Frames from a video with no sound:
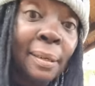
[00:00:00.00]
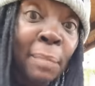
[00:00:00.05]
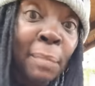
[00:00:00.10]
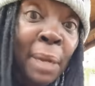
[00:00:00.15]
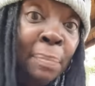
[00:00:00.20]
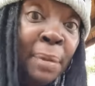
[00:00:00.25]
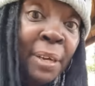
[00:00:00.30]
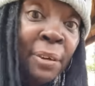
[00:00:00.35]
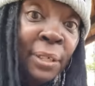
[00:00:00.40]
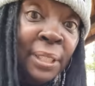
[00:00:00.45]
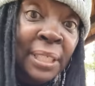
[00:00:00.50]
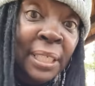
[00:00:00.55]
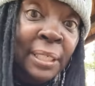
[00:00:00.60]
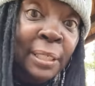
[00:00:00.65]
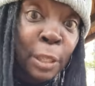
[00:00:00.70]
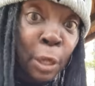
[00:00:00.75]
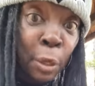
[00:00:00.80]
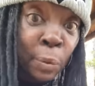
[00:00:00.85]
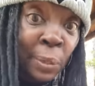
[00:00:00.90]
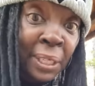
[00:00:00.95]
My parents
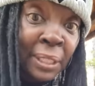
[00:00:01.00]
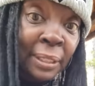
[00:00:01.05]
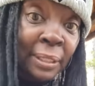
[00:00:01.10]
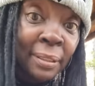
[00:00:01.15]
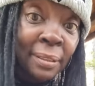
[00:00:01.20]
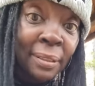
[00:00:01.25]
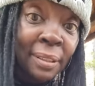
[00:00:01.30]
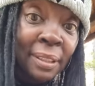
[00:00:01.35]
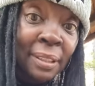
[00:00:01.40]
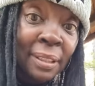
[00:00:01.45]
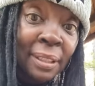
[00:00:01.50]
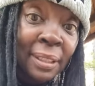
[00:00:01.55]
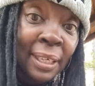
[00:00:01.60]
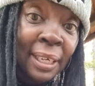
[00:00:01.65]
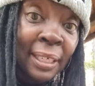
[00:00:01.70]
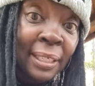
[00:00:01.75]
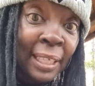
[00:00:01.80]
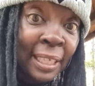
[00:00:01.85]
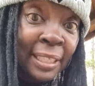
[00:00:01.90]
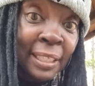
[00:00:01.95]
said go in
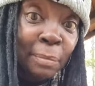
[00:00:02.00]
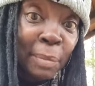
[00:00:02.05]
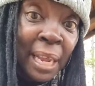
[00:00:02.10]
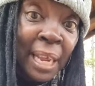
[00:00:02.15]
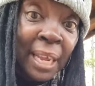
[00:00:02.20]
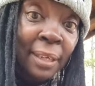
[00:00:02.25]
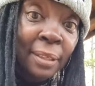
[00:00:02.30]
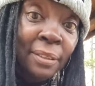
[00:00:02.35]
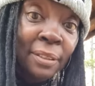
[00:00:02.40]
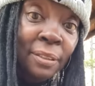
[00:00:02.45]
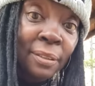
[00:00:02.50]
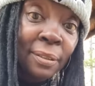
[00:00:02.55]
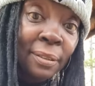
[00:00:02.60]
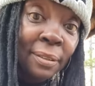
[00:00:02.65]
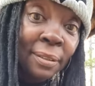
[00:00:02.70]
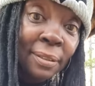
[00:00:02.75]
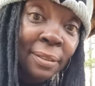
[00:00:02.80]
and let them handle